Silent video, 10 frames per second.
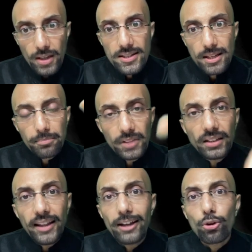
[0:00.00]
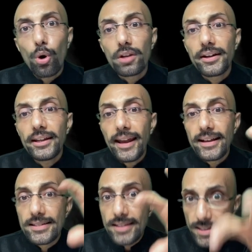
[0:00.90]
something that already
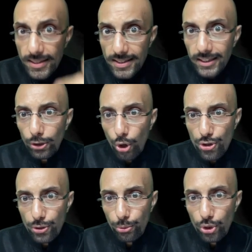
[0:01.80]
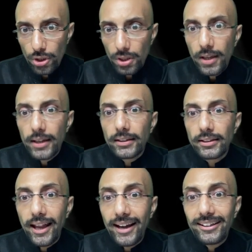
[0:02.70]
exists in Constitution
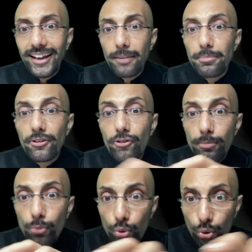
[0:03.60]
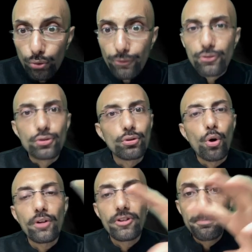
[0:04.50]
that can be removed
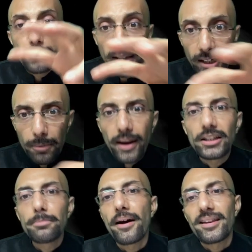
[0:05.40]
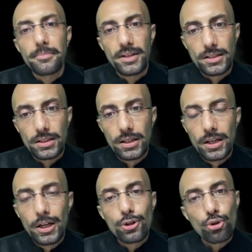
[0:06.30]
or repealed by the Parliament.
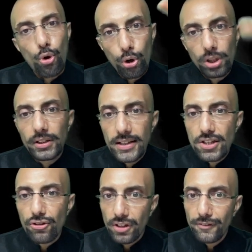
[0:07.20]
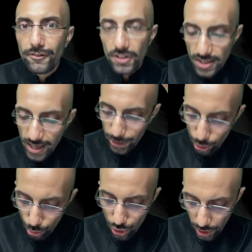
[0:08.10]
So, all these 3 words
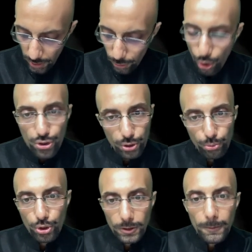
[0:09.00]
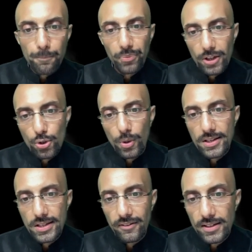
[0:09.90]
used in Constitution. So,
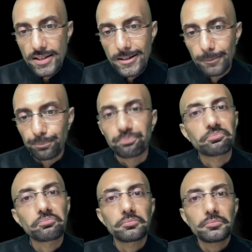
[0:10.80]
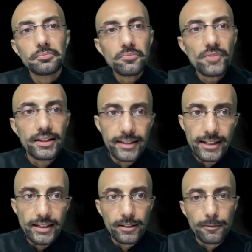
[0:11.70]
answer is D.